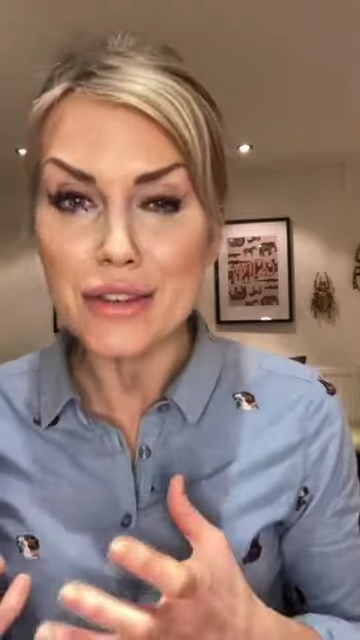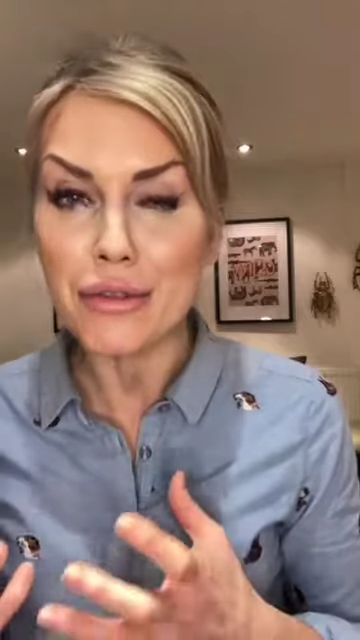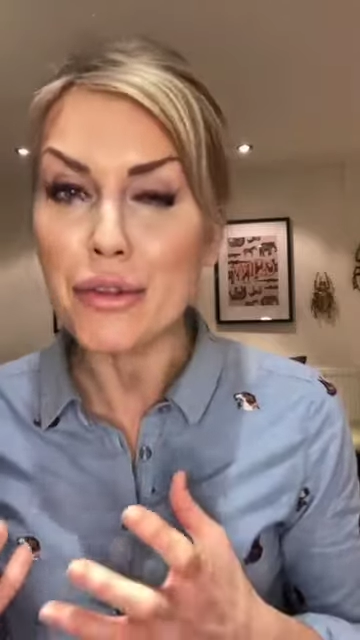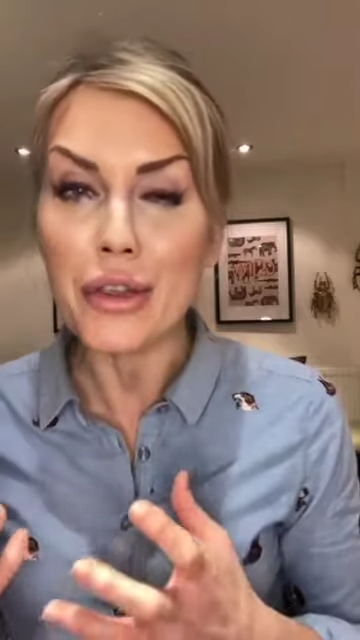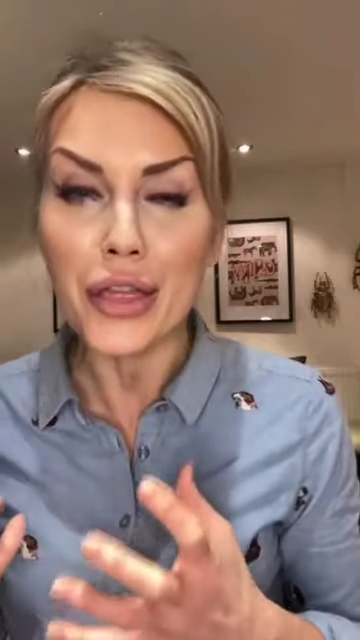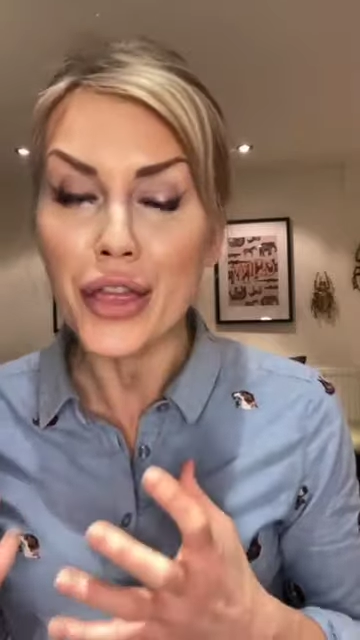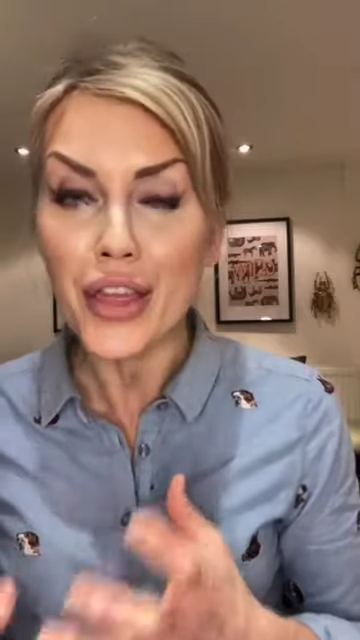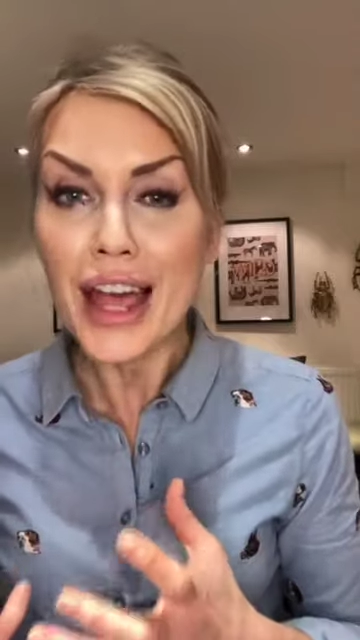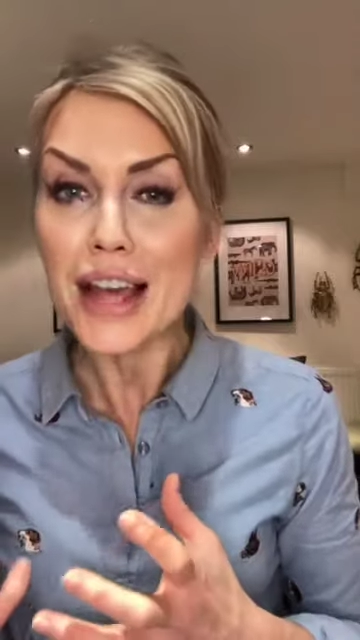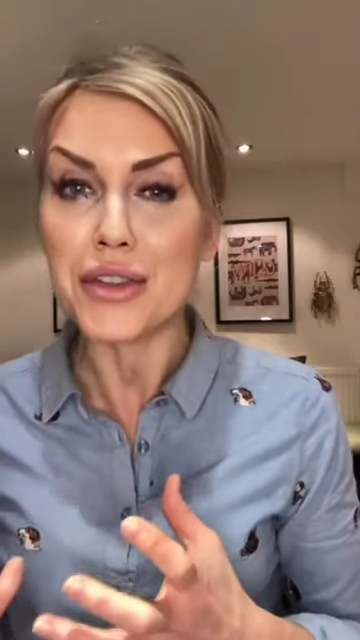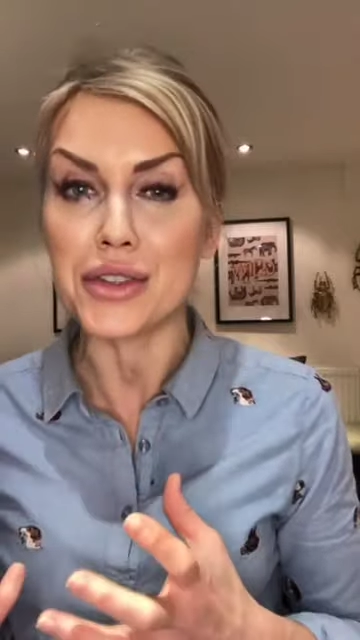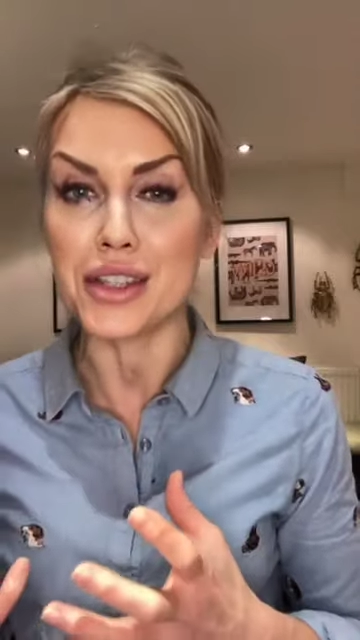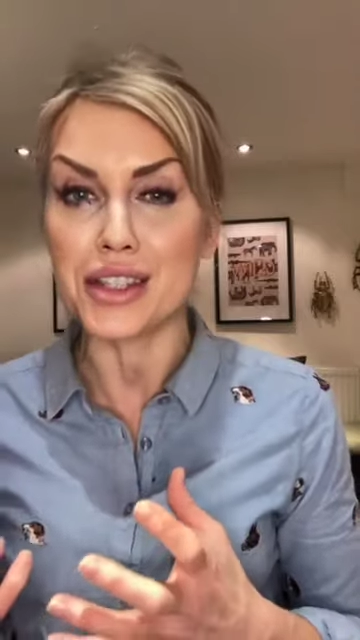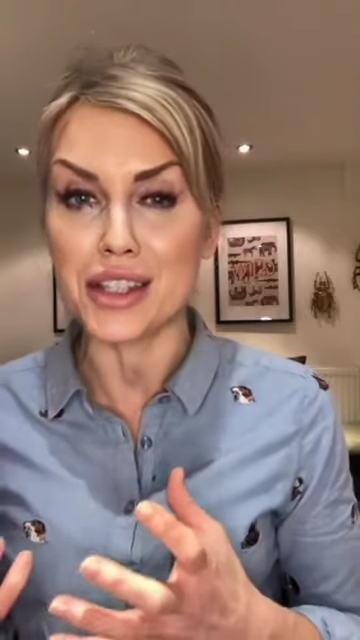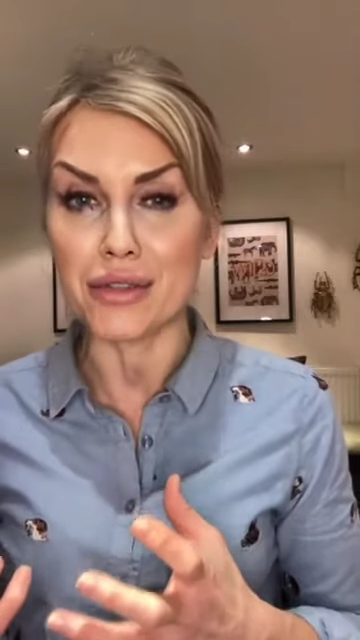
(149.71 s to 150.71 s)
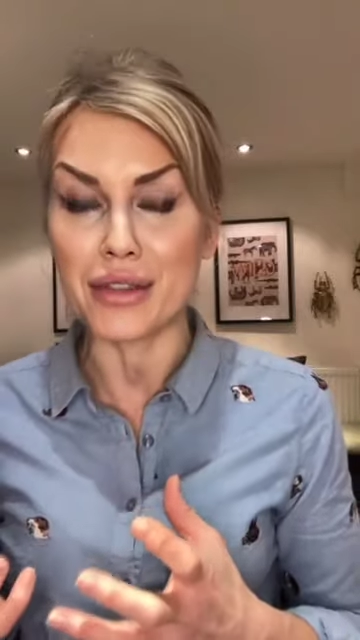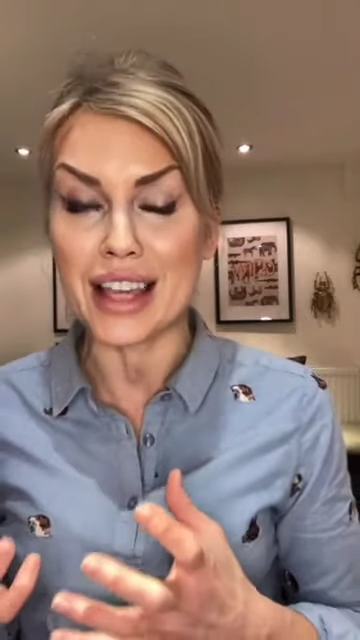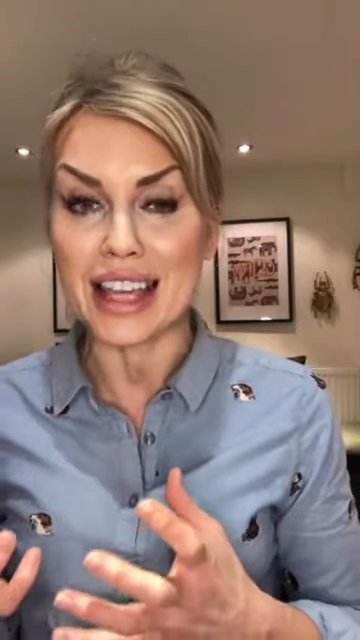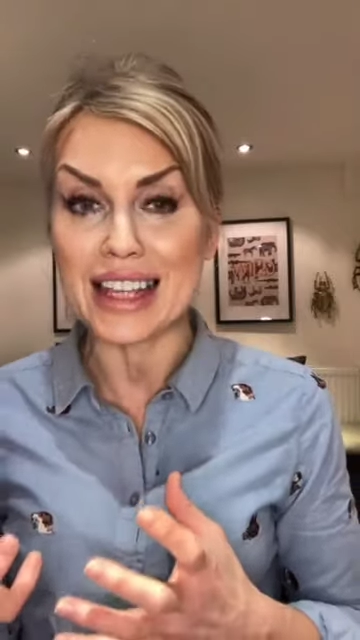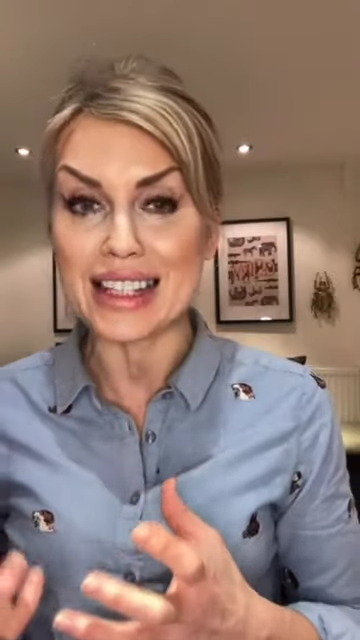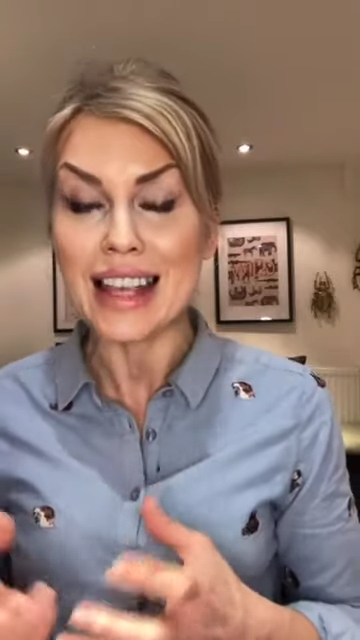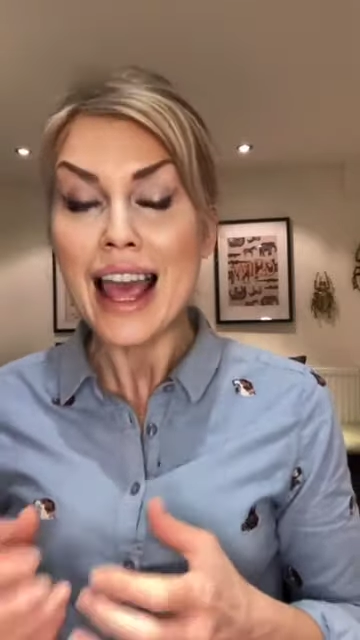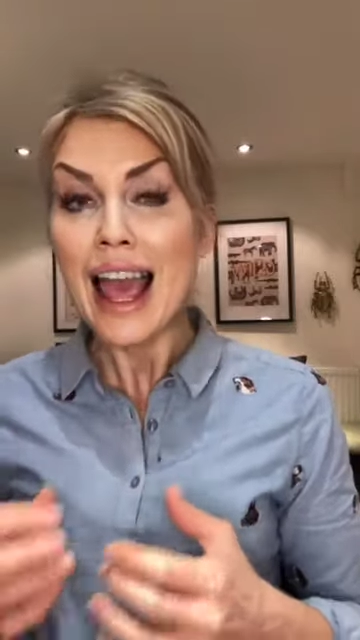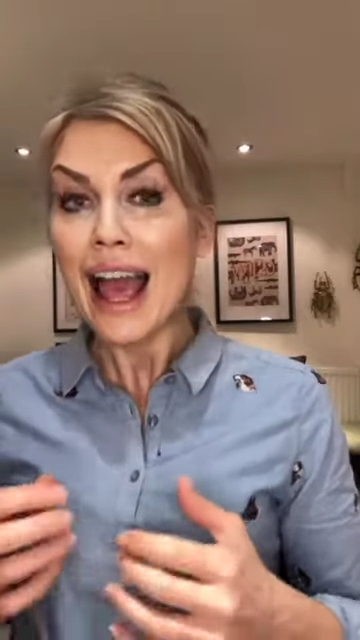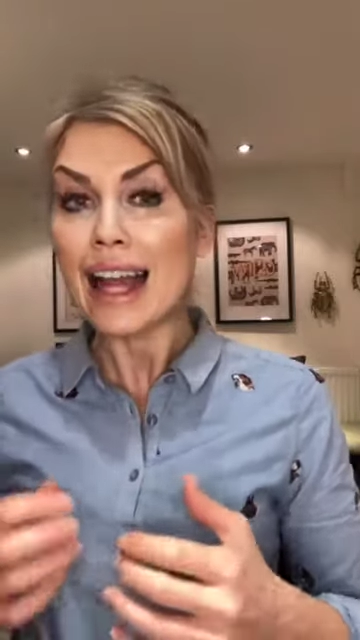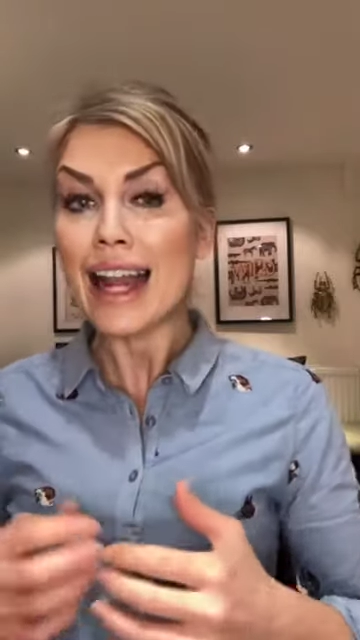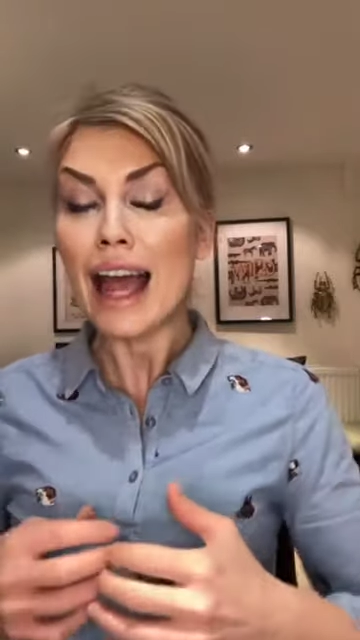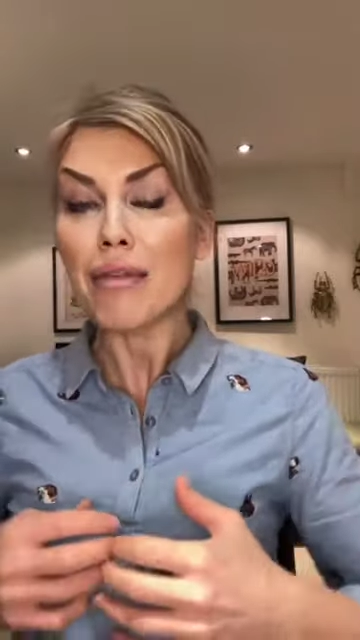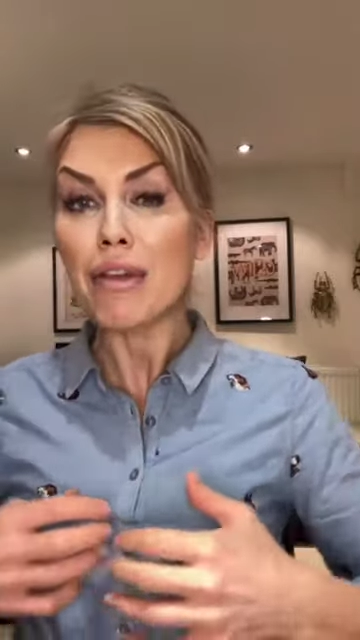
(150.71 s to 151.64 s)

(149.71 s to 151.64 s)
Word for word: for thousands of years and have